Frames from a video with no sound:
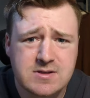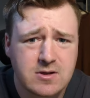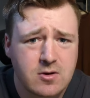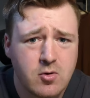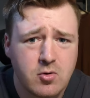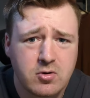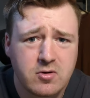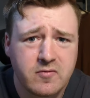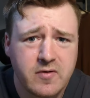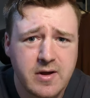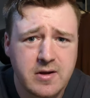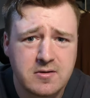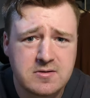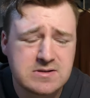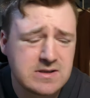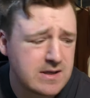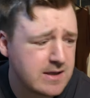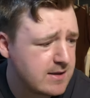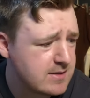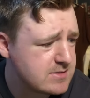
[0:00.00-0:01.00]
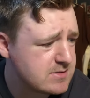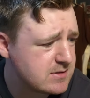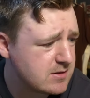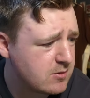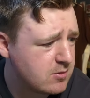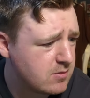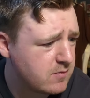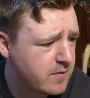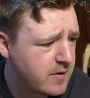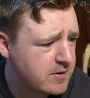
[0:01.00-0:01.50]
The quarterfinals, I guess? The
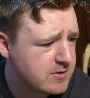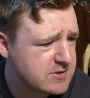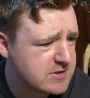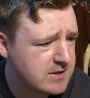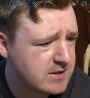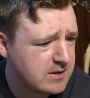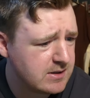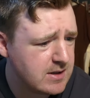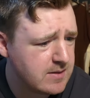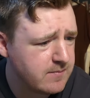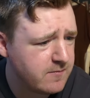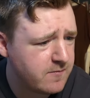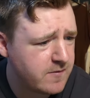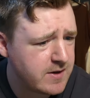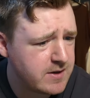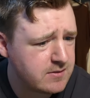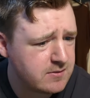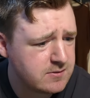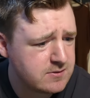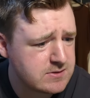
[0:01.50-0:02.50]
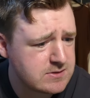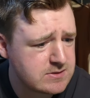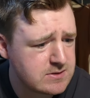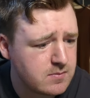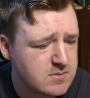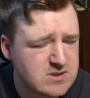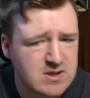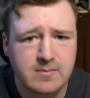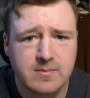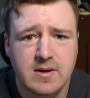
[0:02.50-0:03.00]
quarterfinals, the Elim finals?
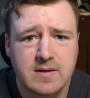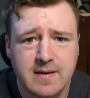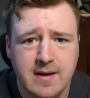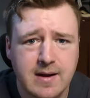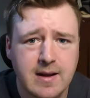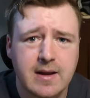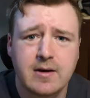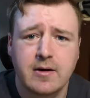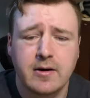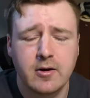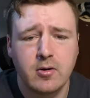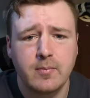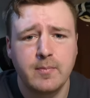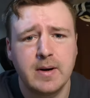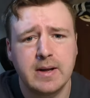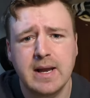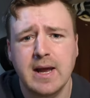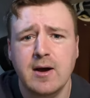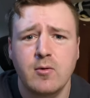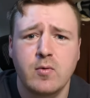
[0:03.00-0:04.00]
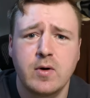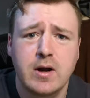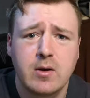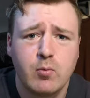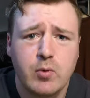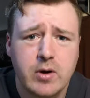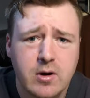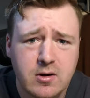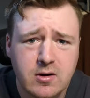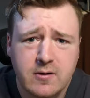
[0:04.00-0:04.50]
Something like that, I don't know. But yeah,
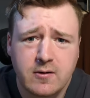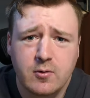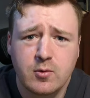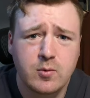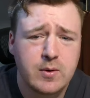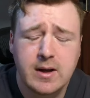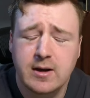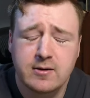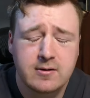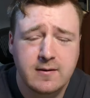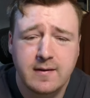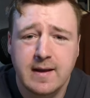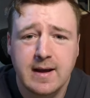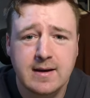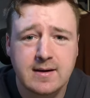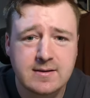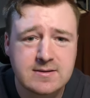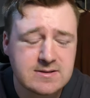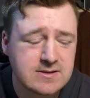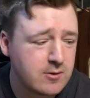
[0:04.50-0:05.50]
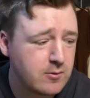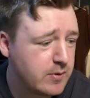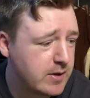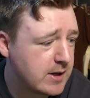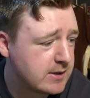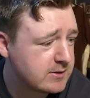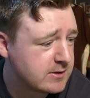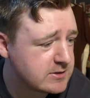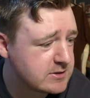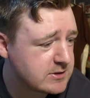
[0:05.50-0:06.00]
we are into that. So we
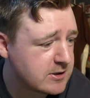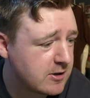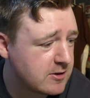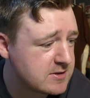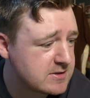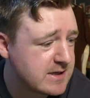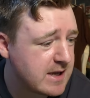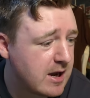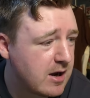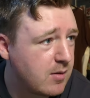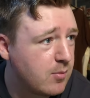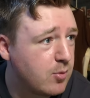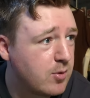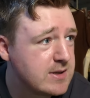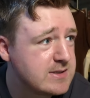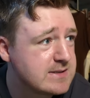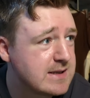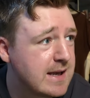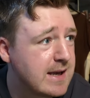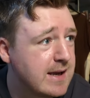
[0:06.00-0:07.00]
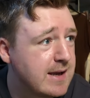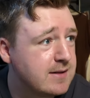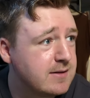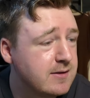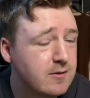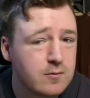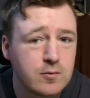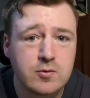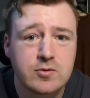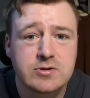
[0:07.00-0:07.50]
got the Sharks, Cowboys, and
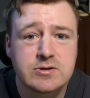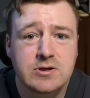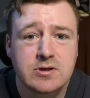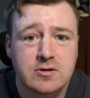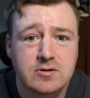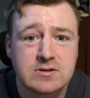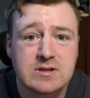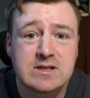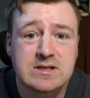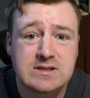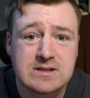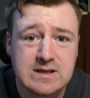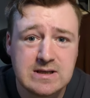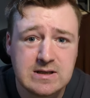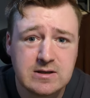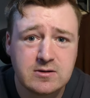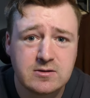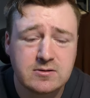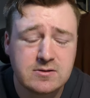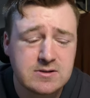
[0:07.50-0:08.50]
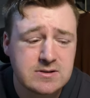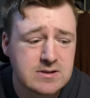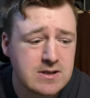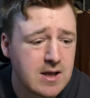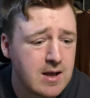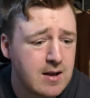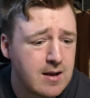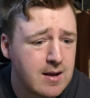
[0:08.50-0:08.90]
the Roosters, Sea Eagles.